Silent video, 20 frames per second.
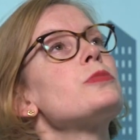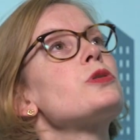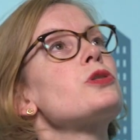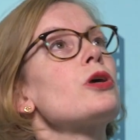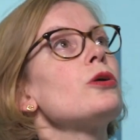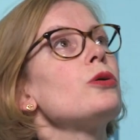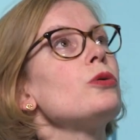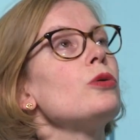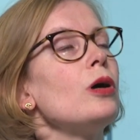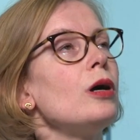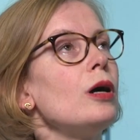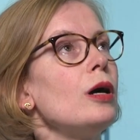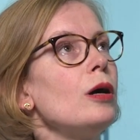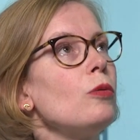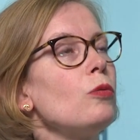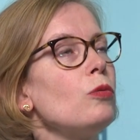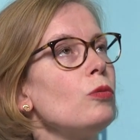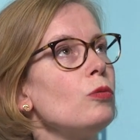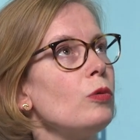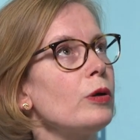So
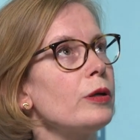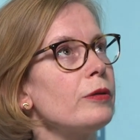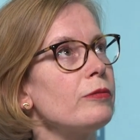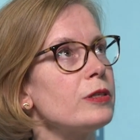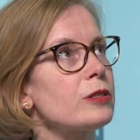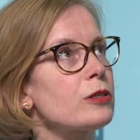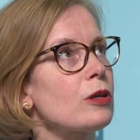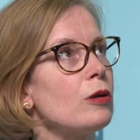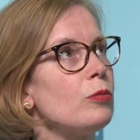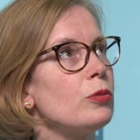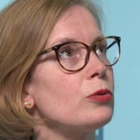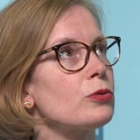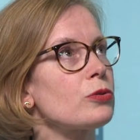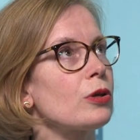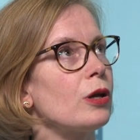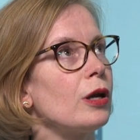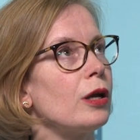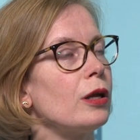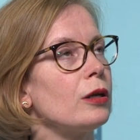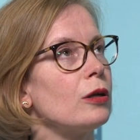one of the examples
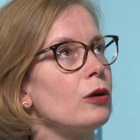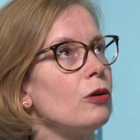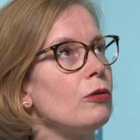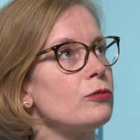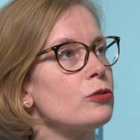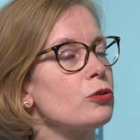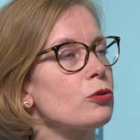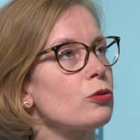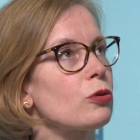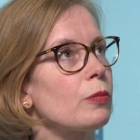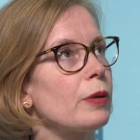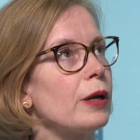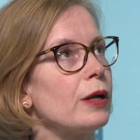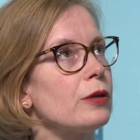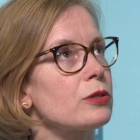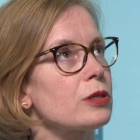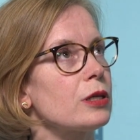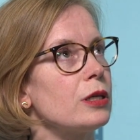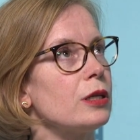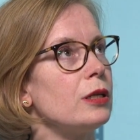that I often talk
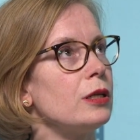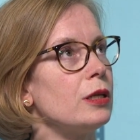about